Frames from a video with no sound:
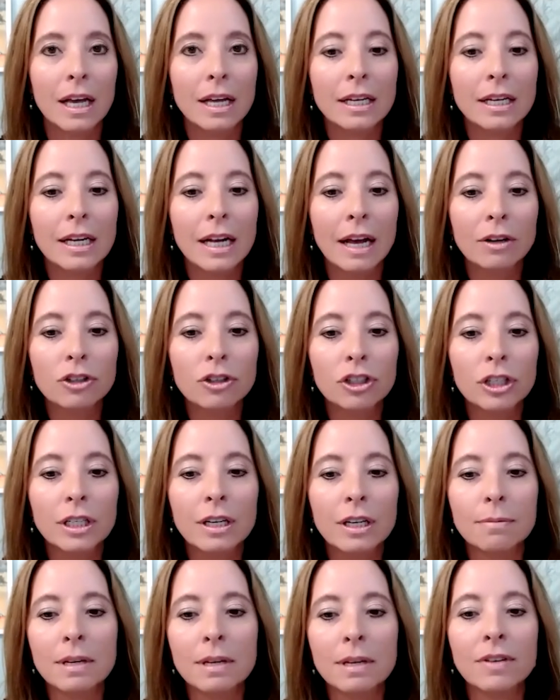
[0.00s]
And it actually
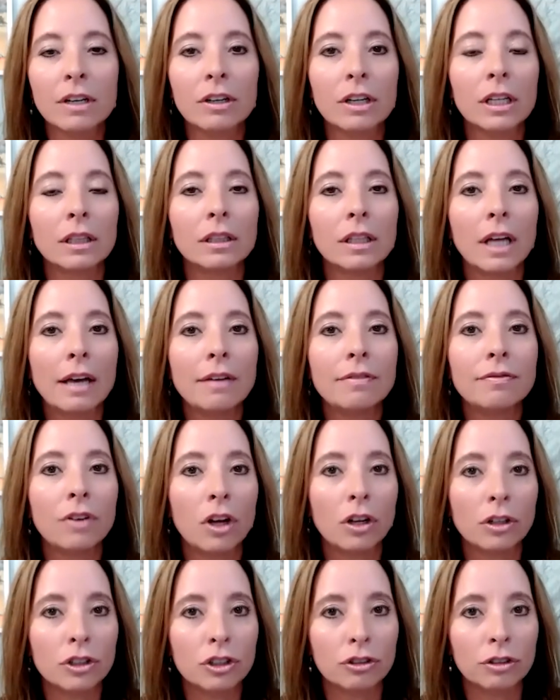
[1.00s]
can be very
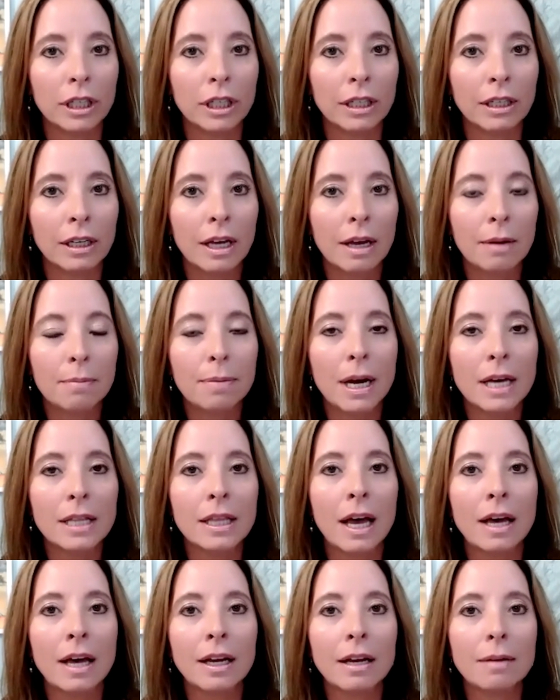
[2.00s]
life-altering. And by
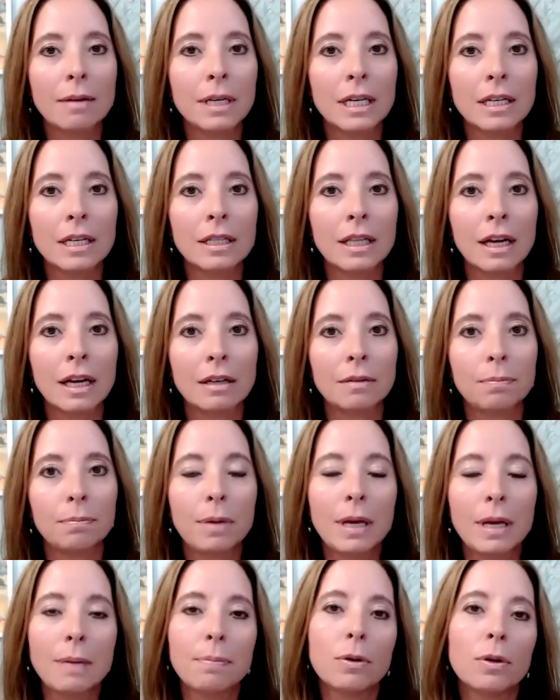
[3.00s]
that, I mean that
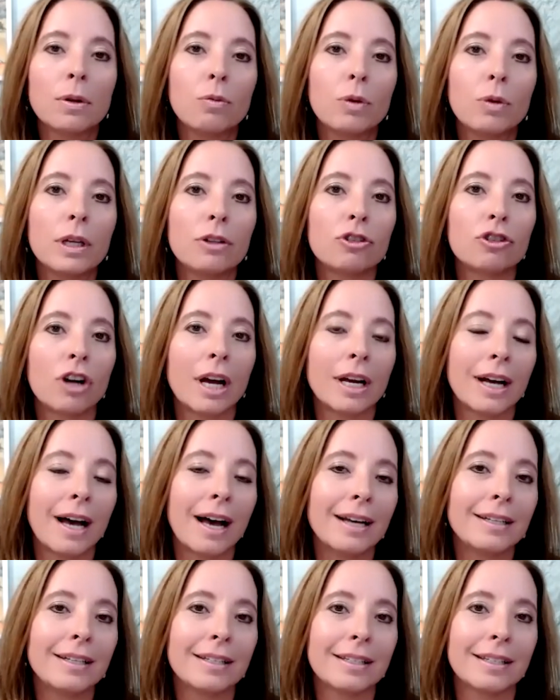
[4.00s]
people with dry
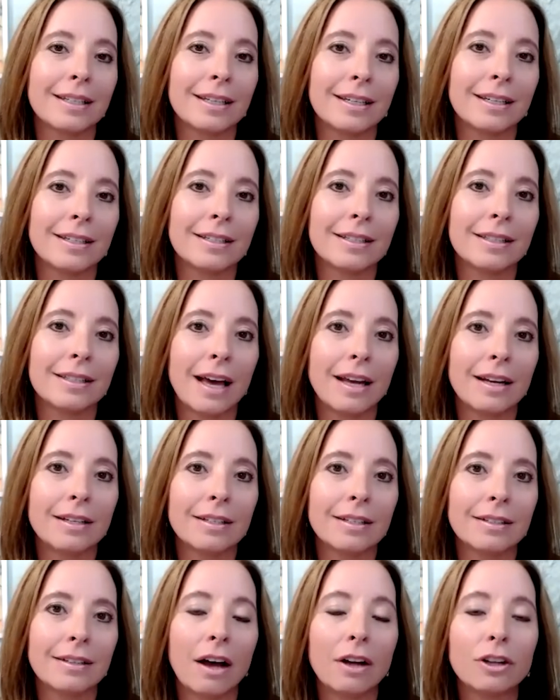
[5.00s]
eye disease that
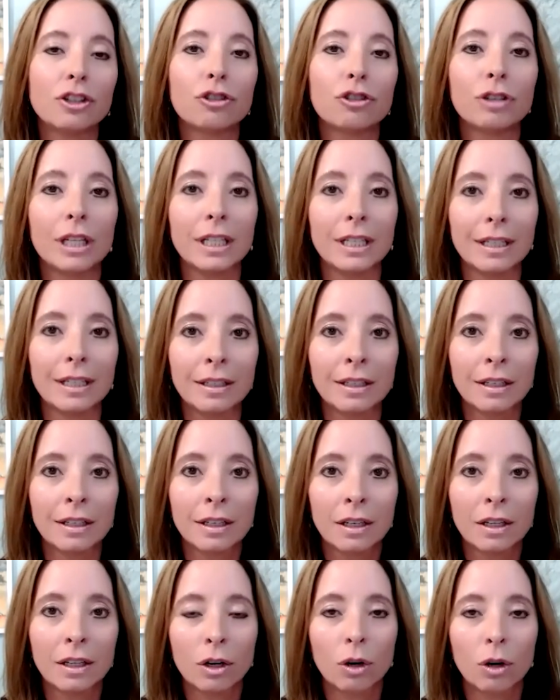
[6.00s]
is not treated
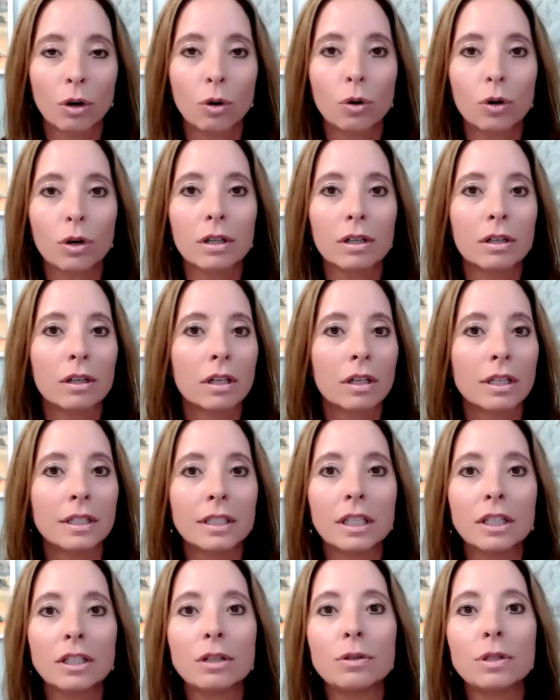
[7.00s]
or
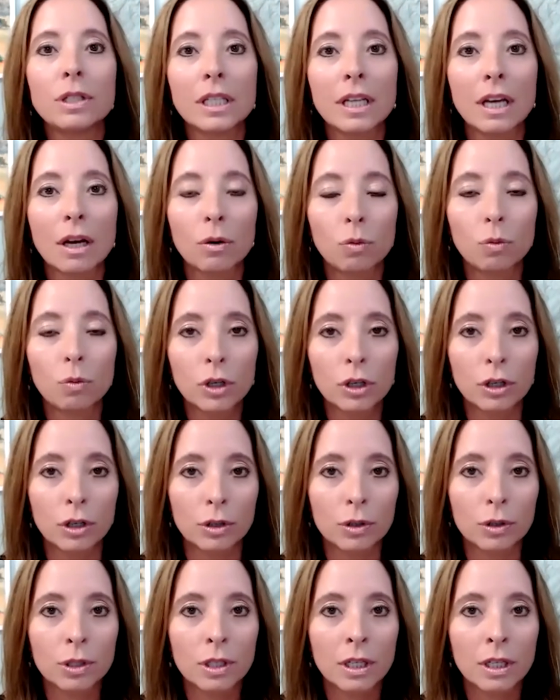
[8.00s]
continues to get
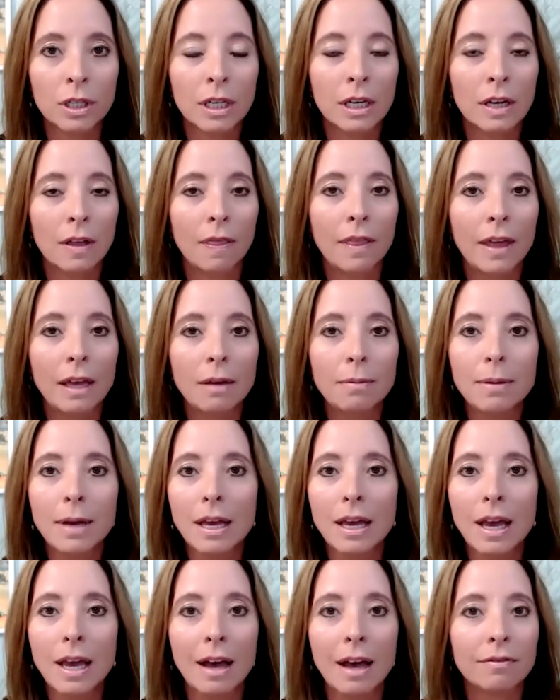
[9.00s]
worse, they
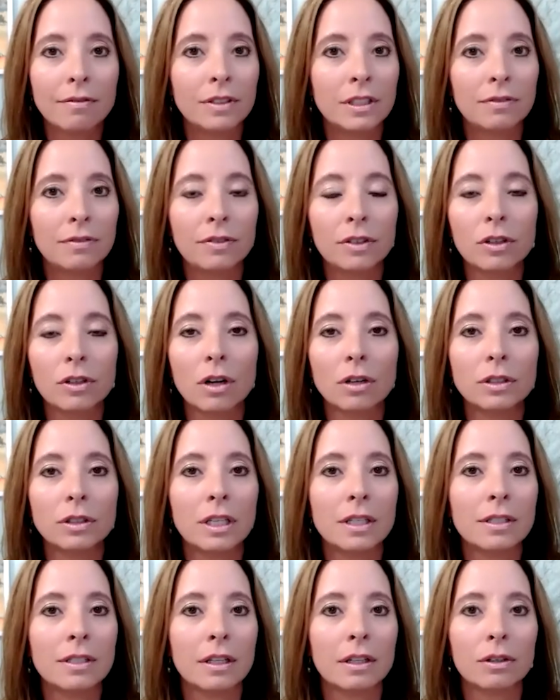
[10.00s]
may have
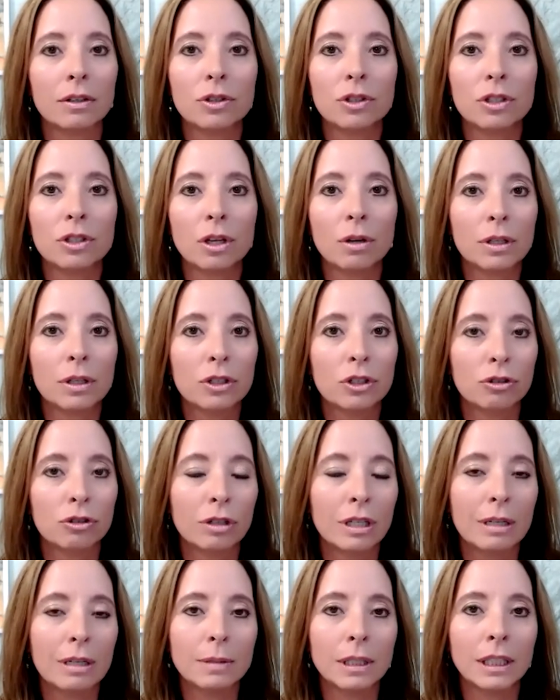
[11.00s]
difficulties that are so
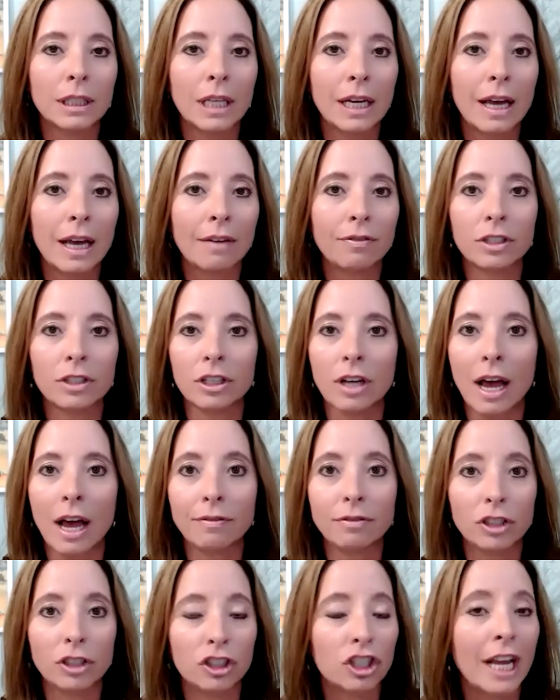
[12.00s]
extreme that they have
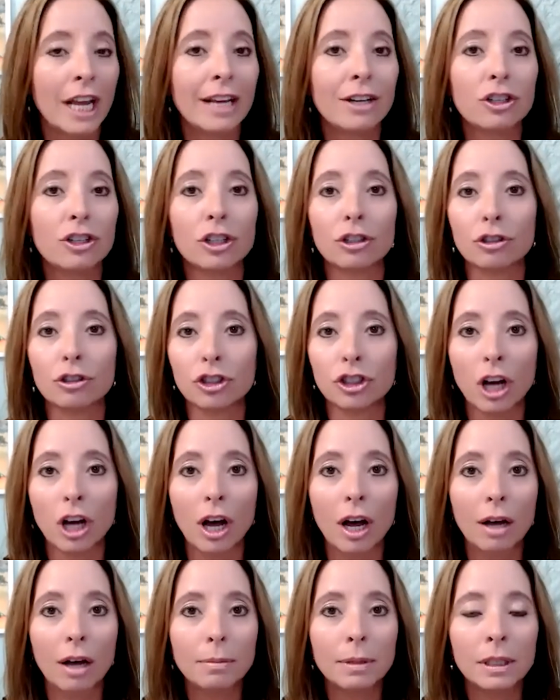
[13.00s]
to change their
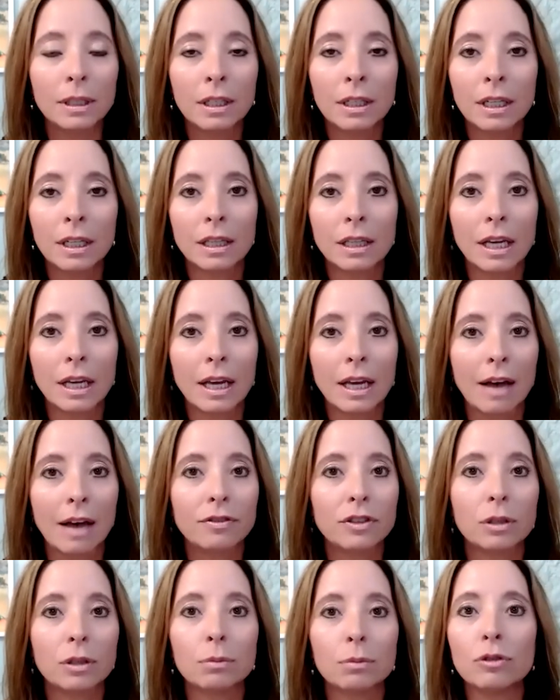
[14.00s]
job. They
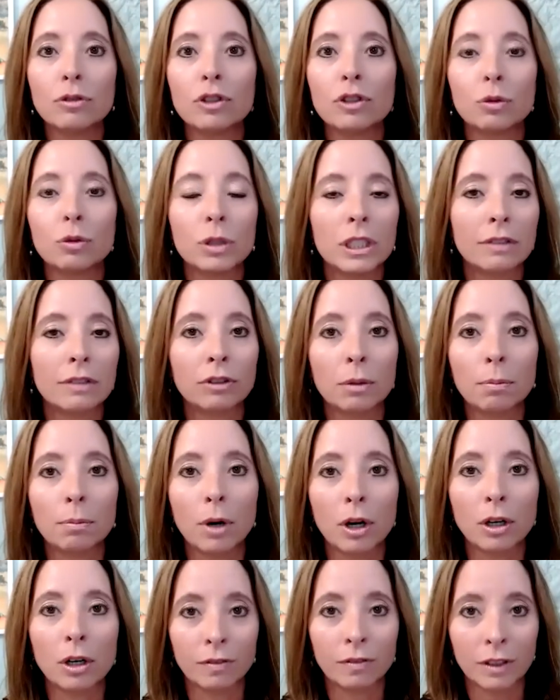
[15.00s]
have to move to a
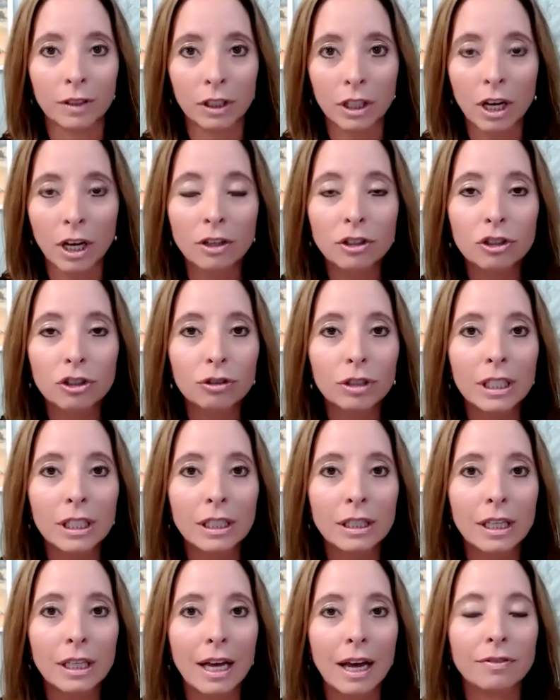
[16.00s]
different part of the
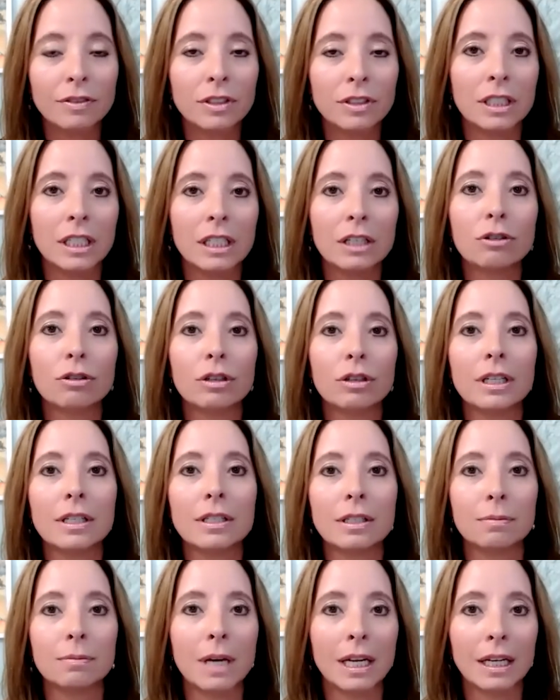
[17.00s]
country. They have to
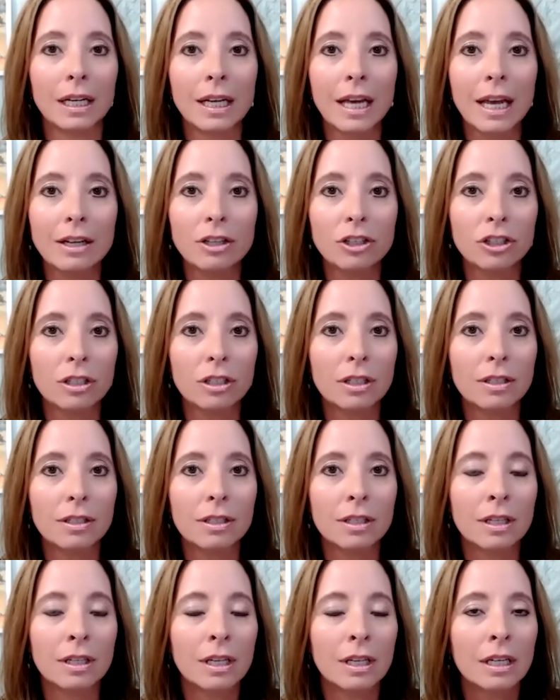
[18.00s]
decrease
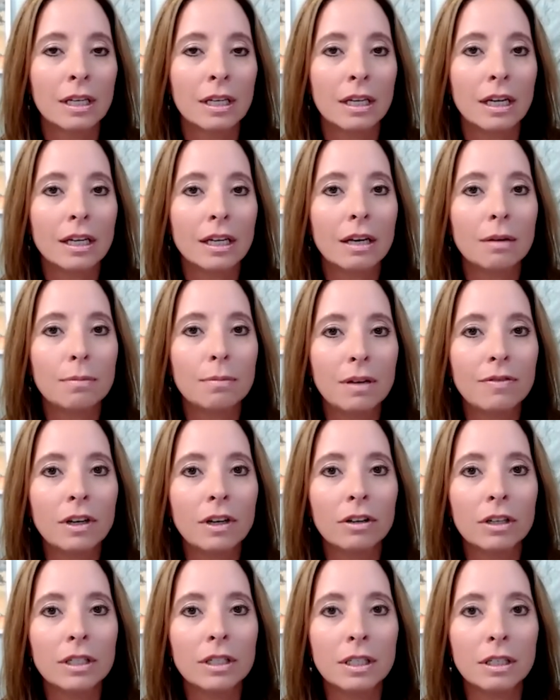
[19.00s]
medications. It can be
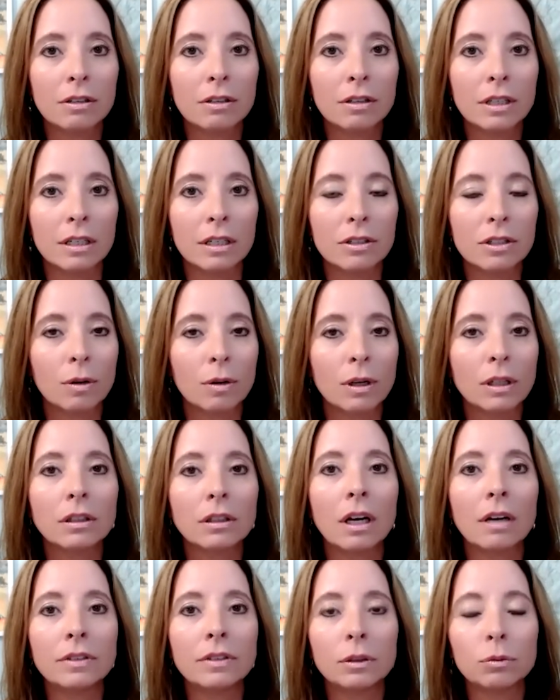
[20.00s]
very serious. So I
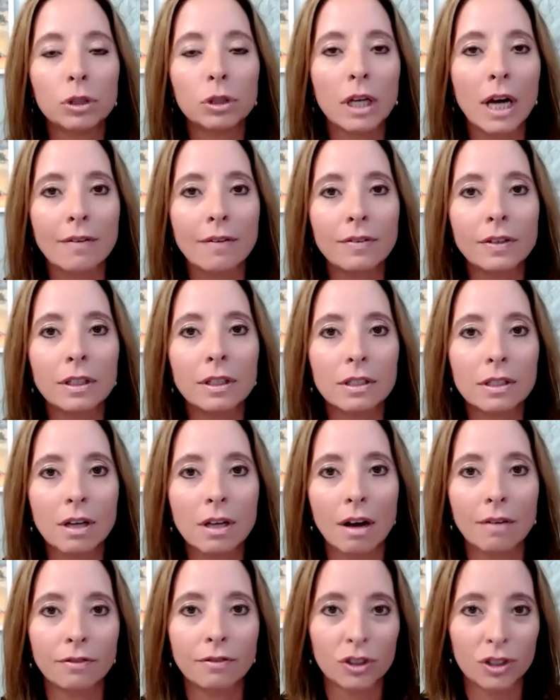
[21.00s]
love that we're having this
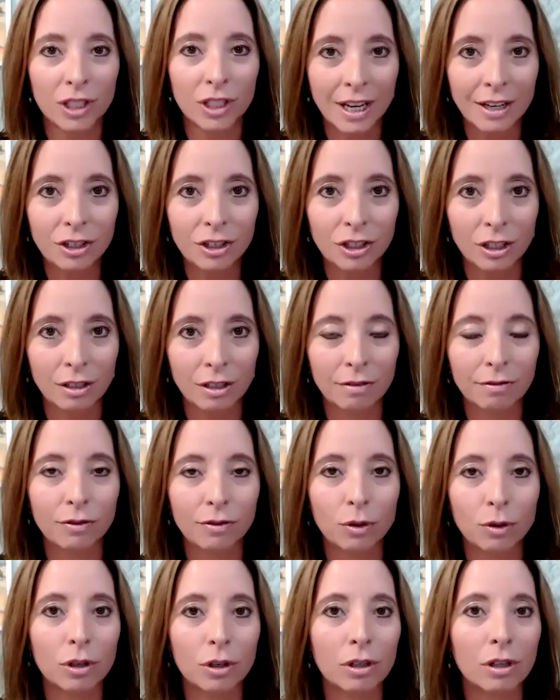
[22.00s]
conversation
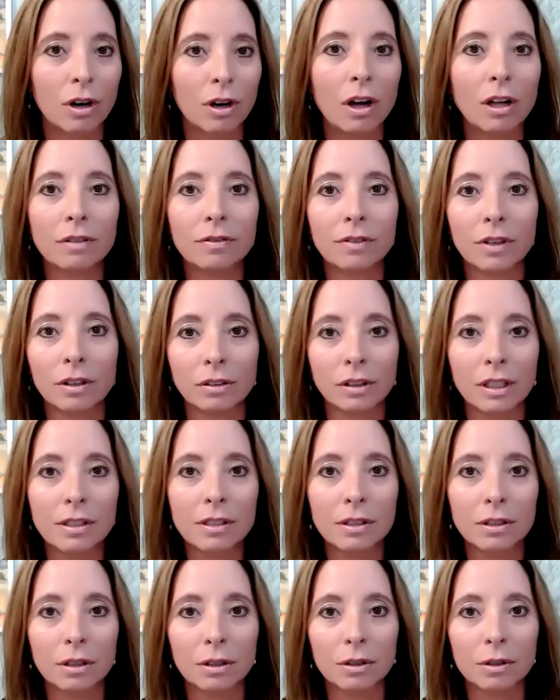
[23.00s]
for all of our
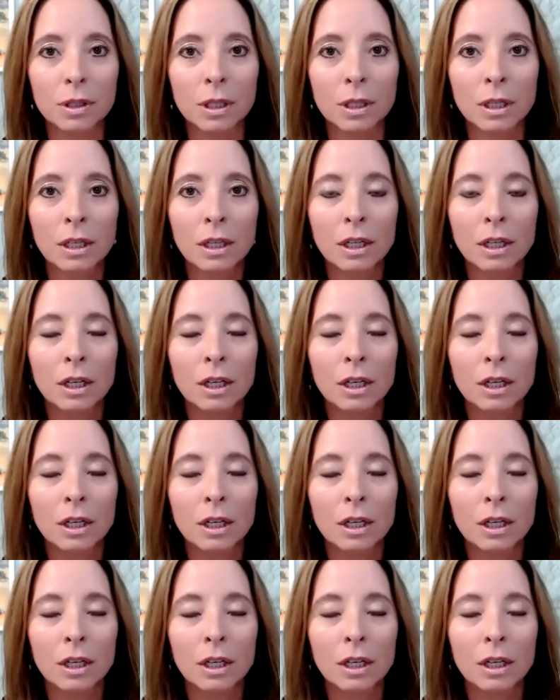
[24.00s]
listeners.